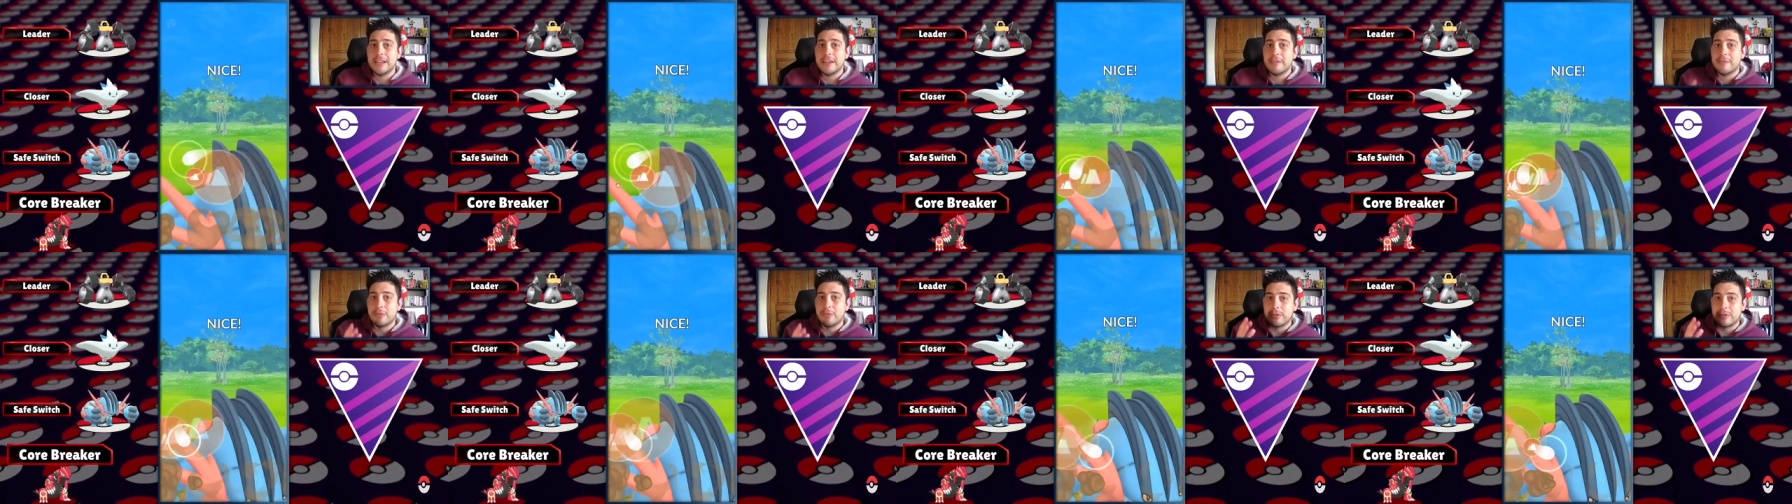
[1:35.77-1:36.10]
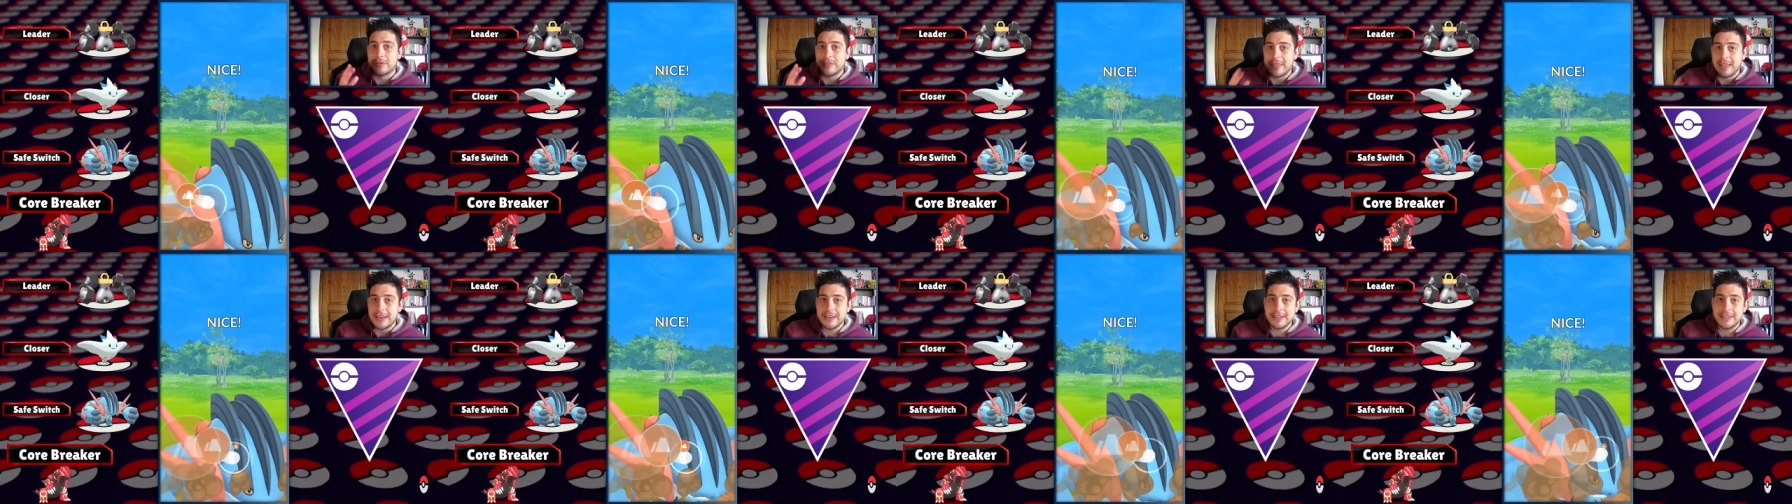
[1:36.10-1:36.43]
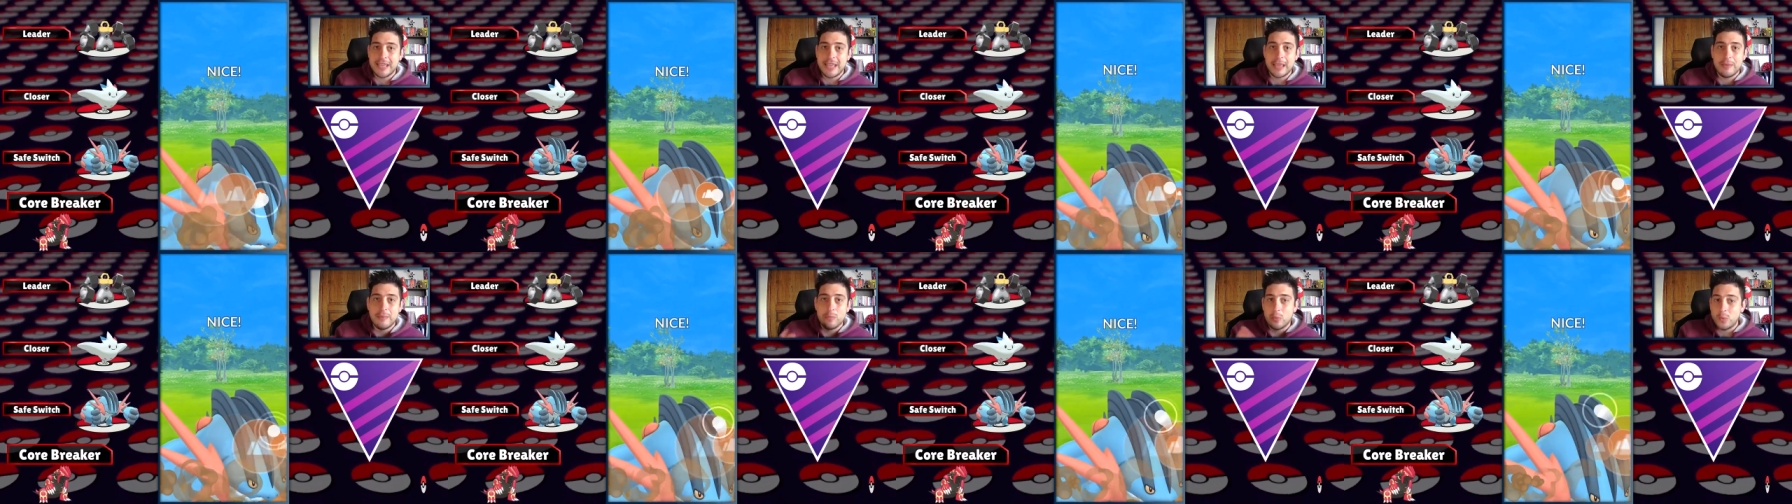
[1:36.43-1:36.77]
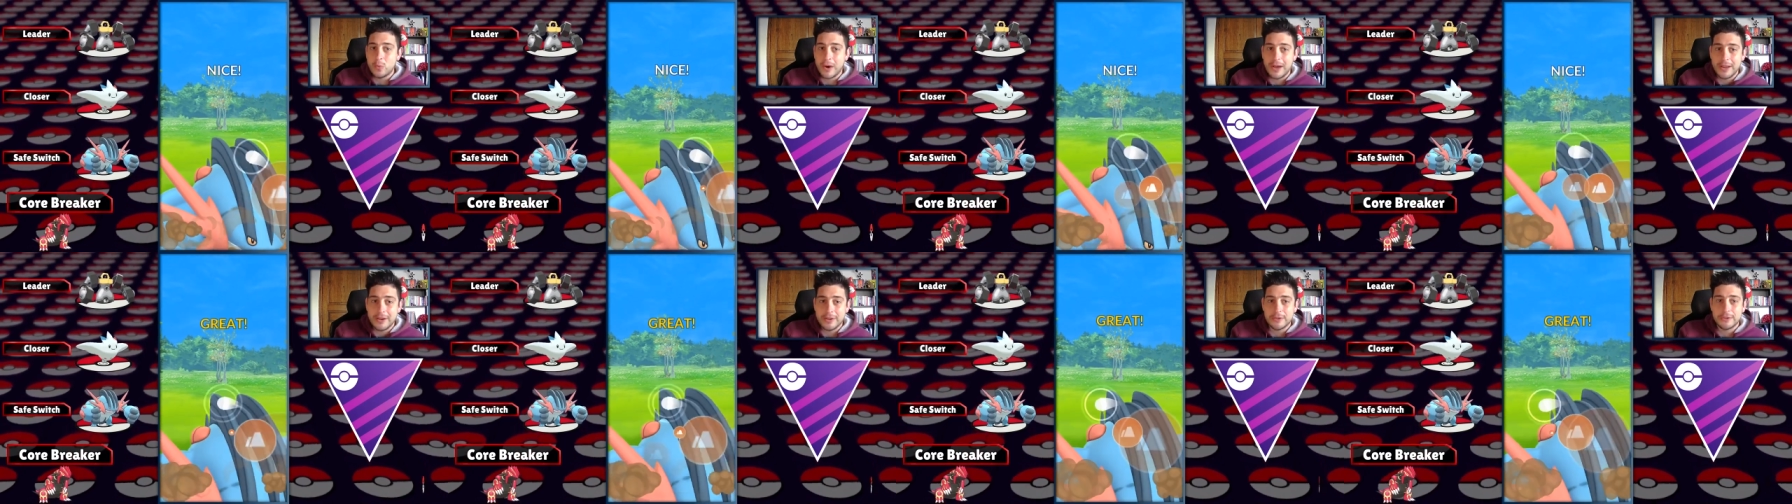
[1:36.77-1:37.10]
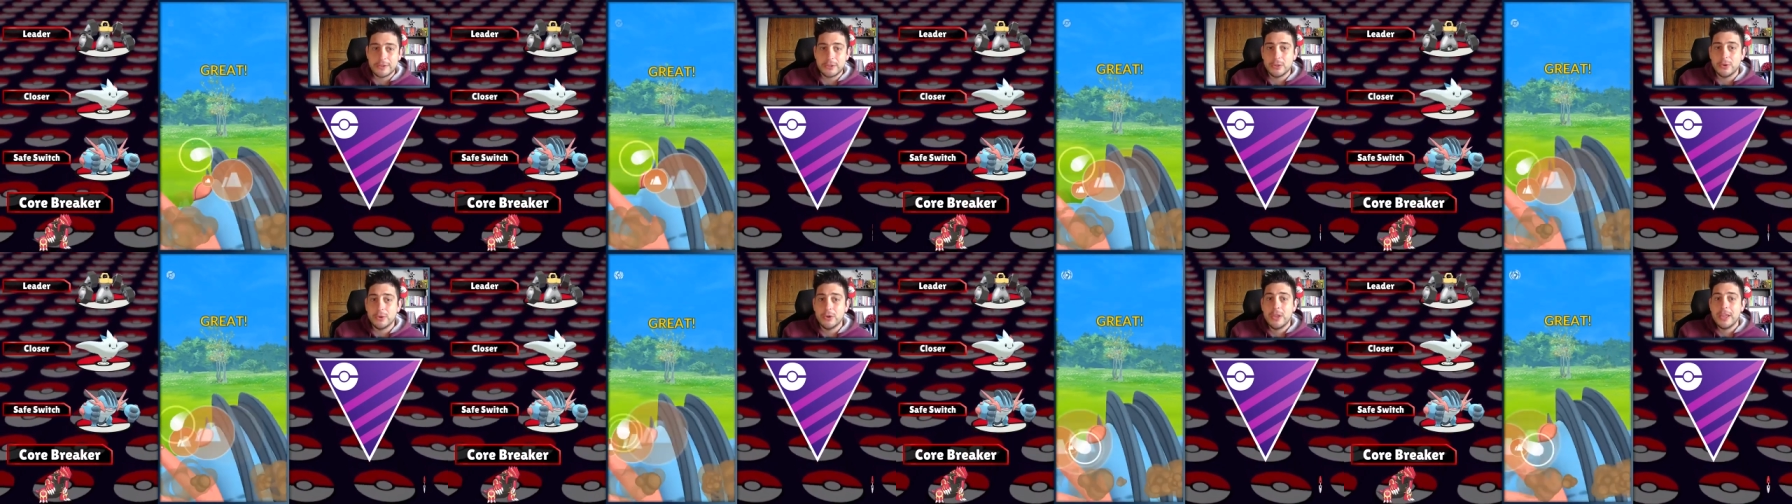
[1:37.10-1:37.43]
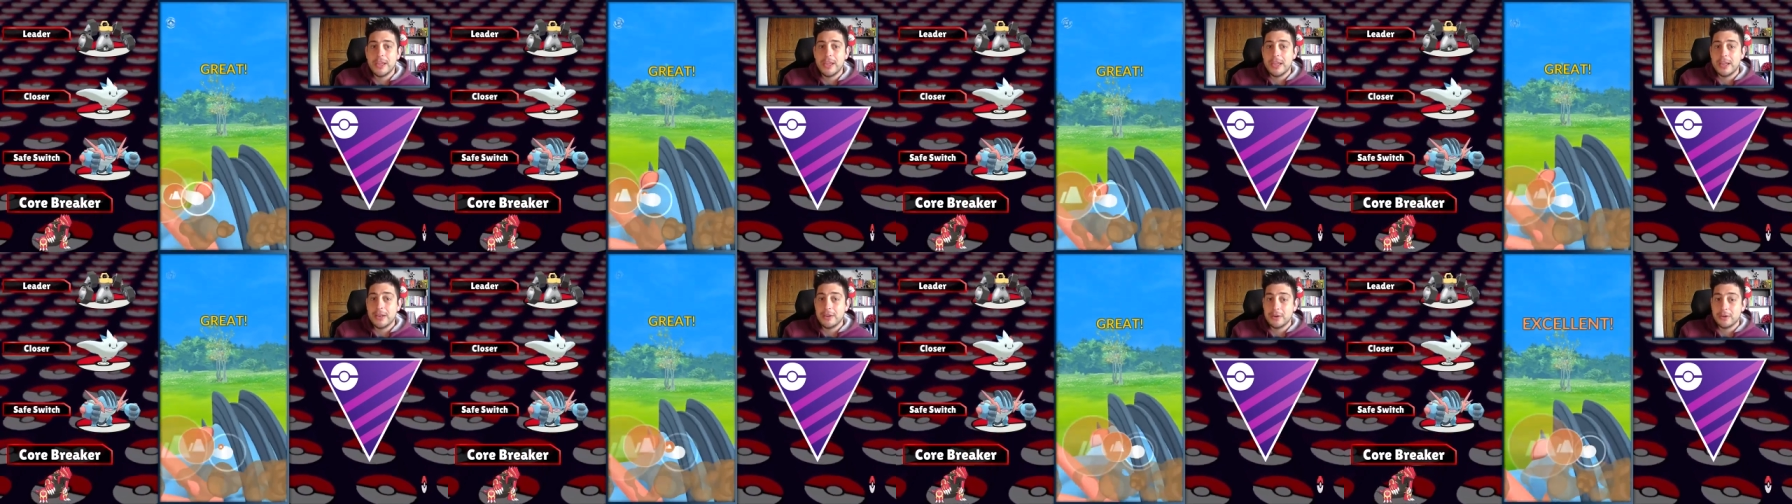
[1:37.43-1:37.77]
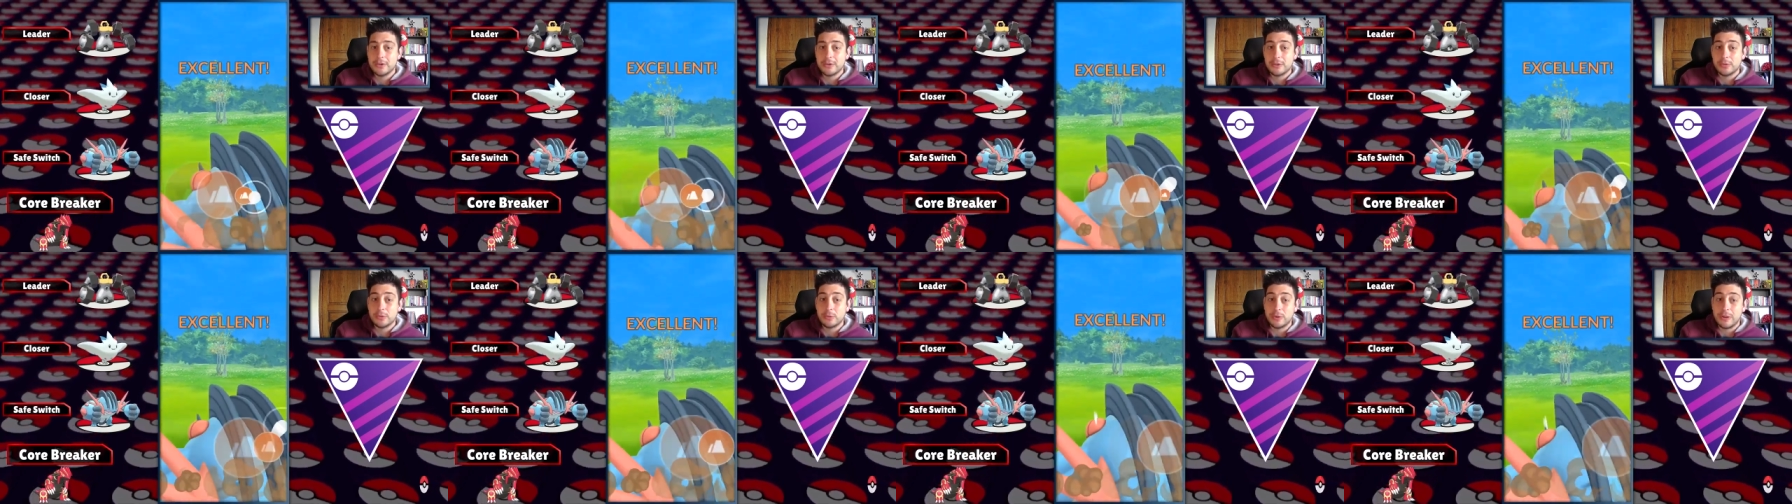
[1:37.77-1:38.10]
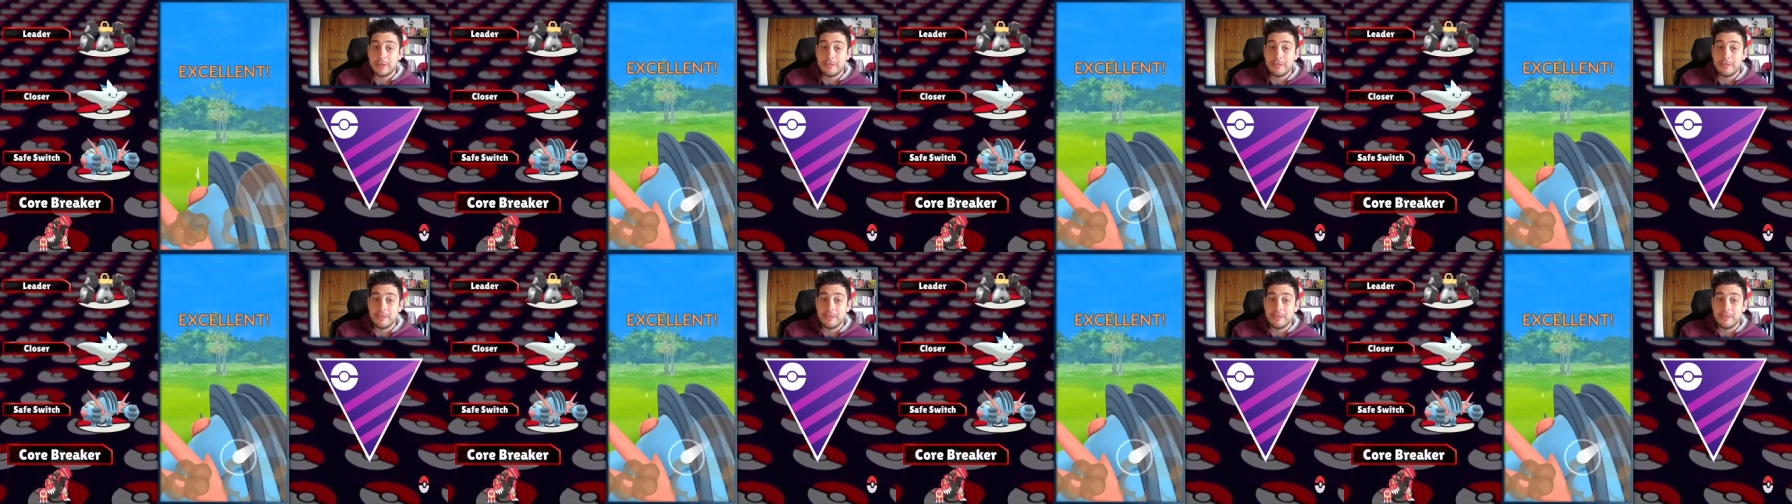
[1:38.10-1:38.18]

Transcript: for the end game one or two in order to